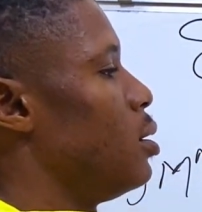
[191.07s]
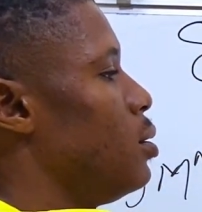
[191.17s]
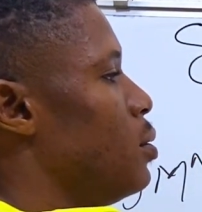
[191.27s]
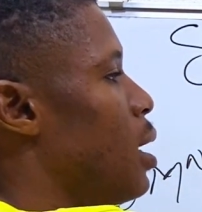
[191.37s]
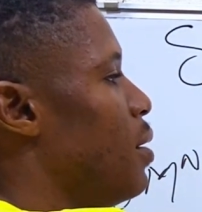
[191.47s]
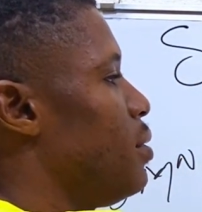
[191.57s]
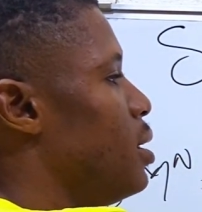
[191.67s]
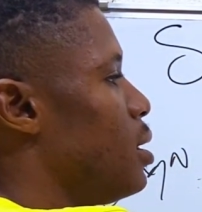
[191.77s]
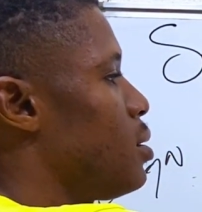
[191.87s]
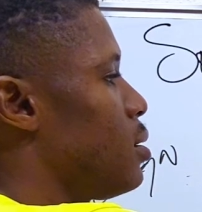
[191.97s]
you have it
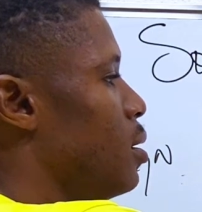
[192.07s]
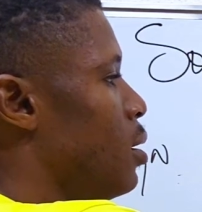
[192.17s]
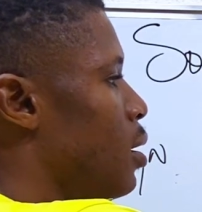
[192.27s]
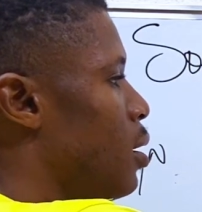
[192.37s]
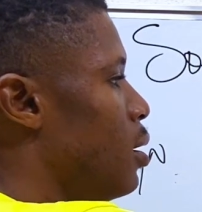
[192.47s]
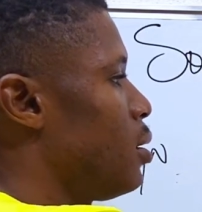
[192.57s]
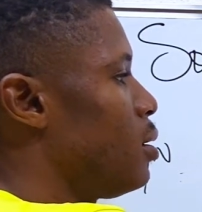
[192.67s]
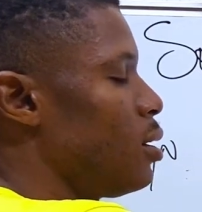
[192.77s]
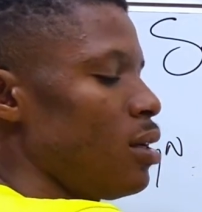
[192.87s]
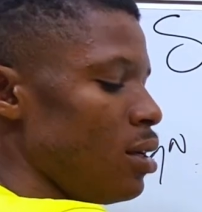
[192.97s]
as log,
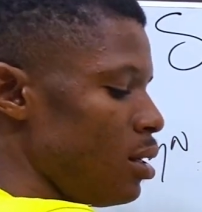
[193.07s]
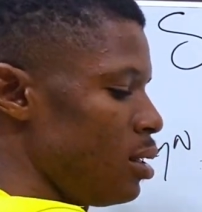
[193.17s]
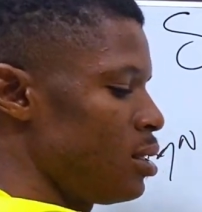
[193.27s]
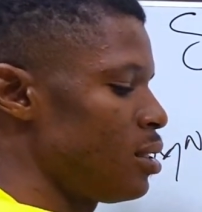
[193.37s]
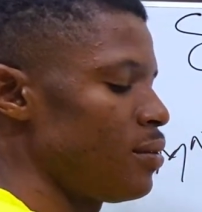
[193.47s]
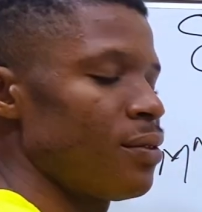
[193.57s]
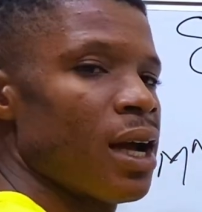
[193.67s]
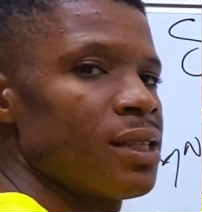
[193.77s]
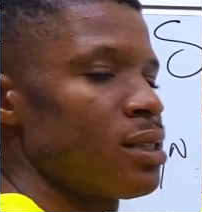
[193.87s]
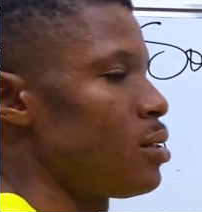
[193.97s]
instead of
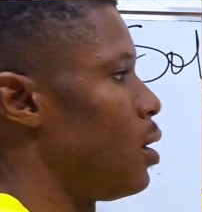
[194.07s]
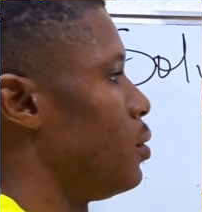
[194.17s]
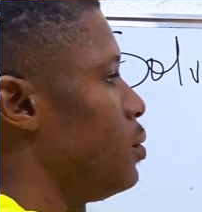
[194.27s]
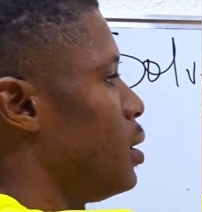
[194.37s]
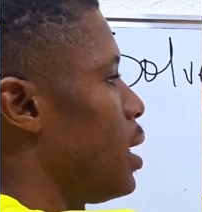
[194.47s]
writing 100,